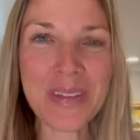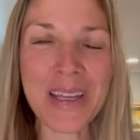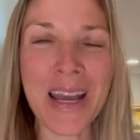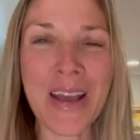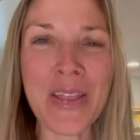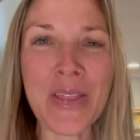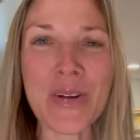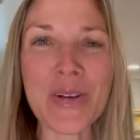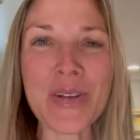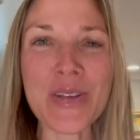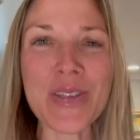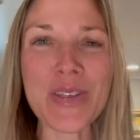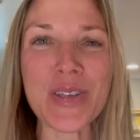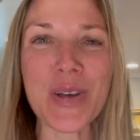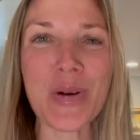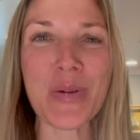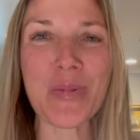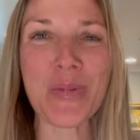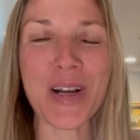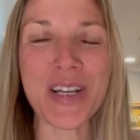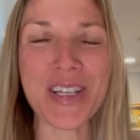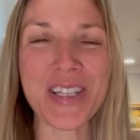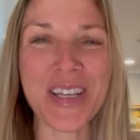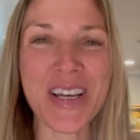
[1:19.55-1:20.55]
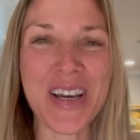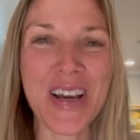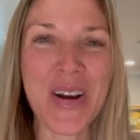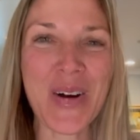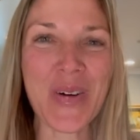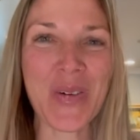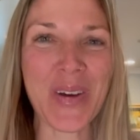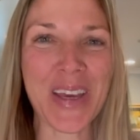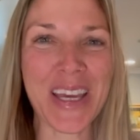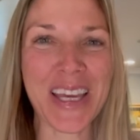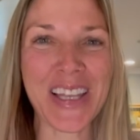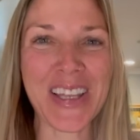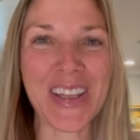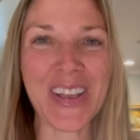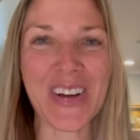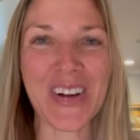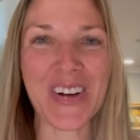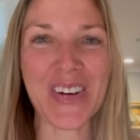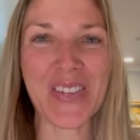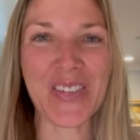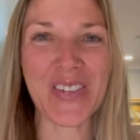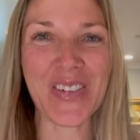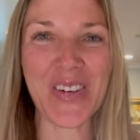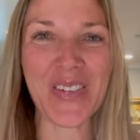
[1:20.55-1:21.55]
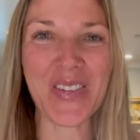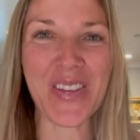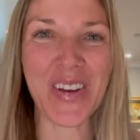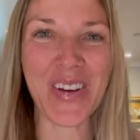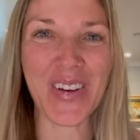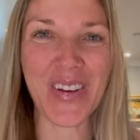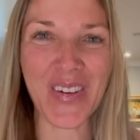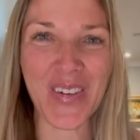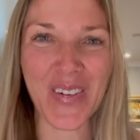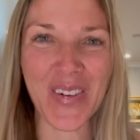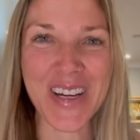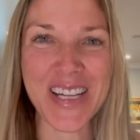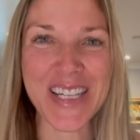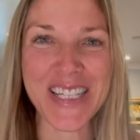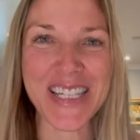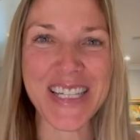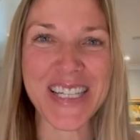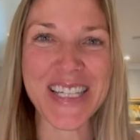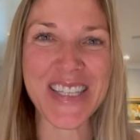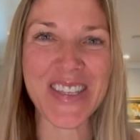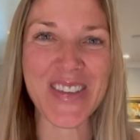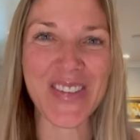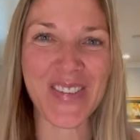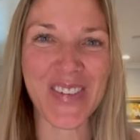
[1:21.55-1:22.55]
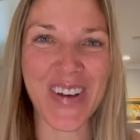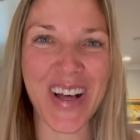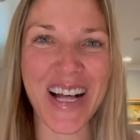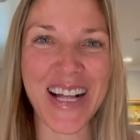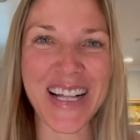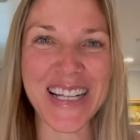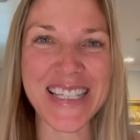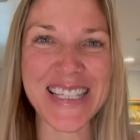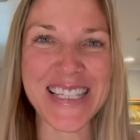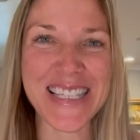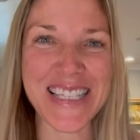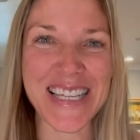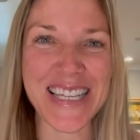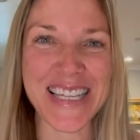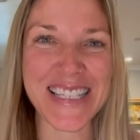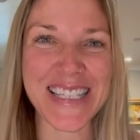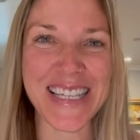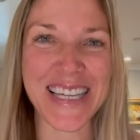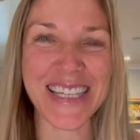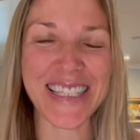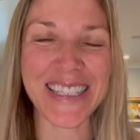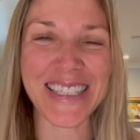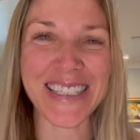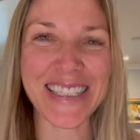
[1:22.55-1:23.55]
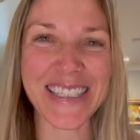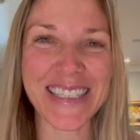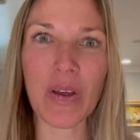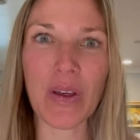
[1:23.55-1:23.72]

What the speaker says: And there's so much we can learn from the gorgeous fall season.